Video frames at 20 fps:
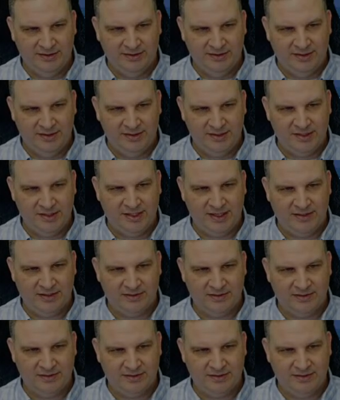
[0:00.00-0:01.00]
he just
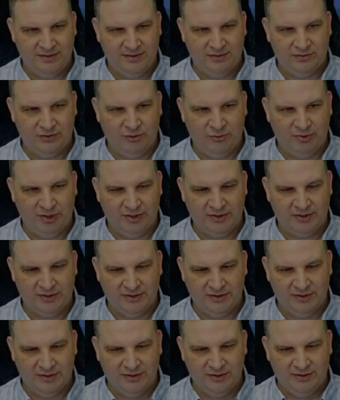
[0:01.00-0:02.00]
has you know too
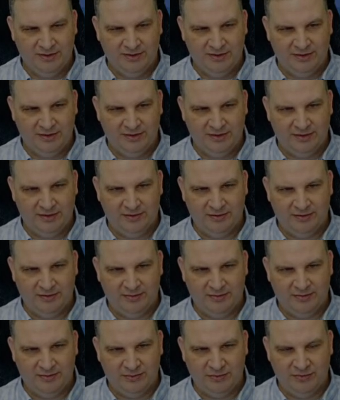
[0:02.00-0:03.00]
much uh,
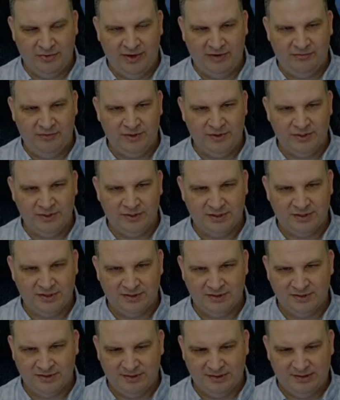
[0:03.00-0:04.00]
reverence
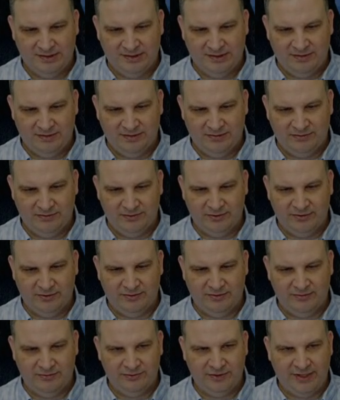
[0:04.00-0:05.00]

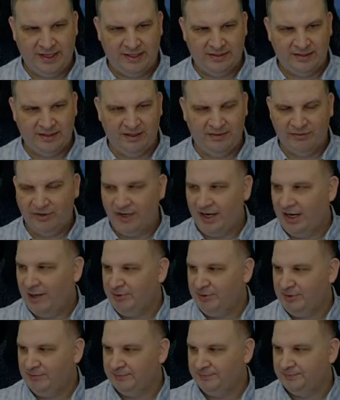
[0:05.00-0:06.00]
for for that to ever
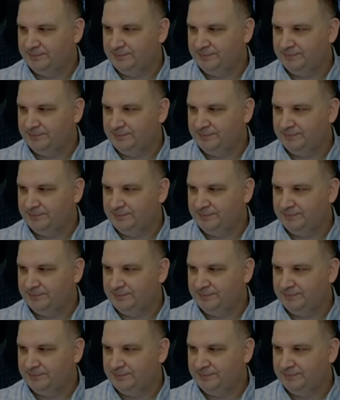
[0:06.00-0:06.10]
happen